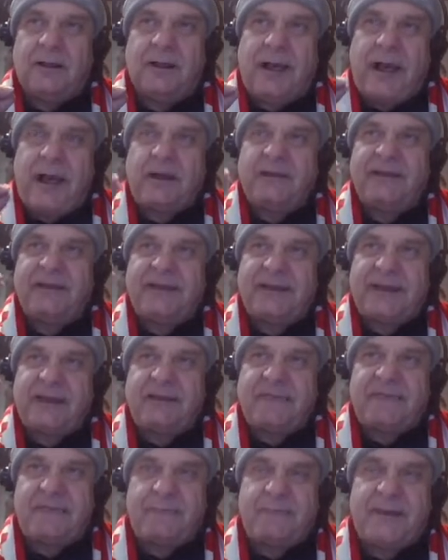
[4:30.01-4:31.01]
How do you get
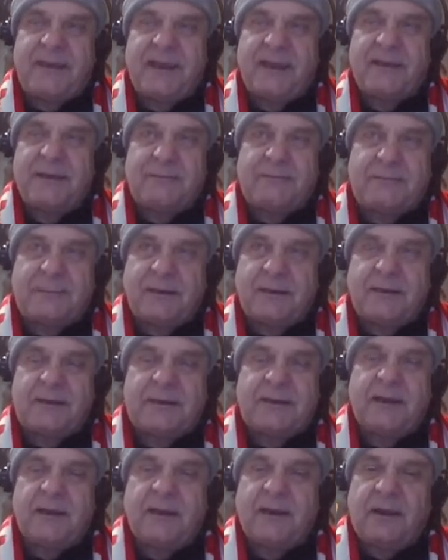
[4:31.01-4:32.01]
it from A to B?